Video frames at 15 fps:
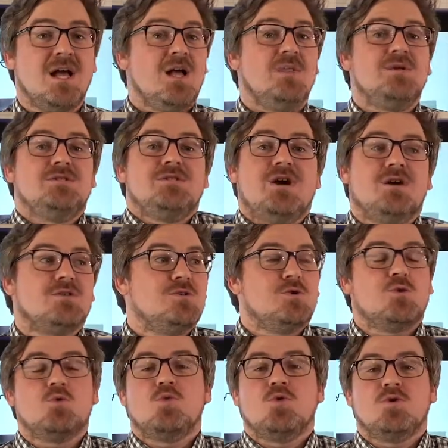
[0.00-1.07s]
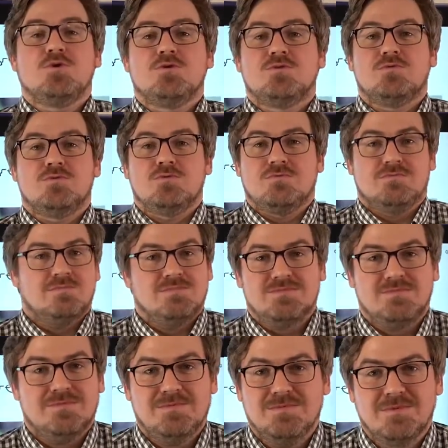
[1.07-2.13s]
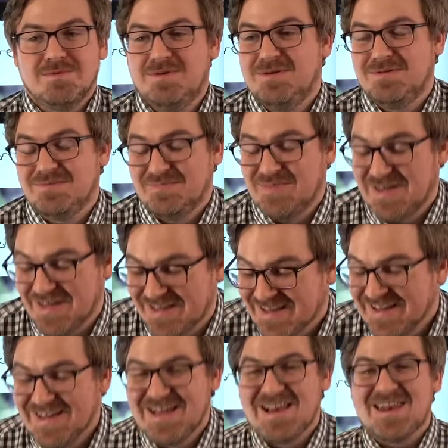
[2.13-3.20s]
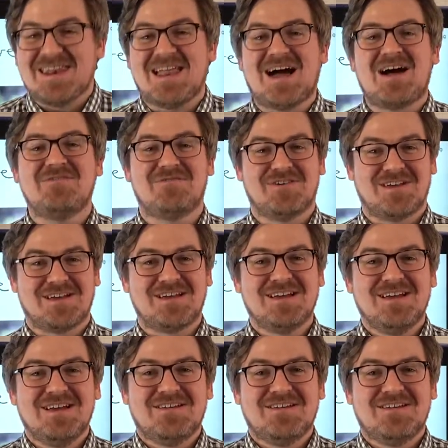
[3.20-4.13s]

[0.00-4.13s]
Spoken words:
The doctor would be laughing,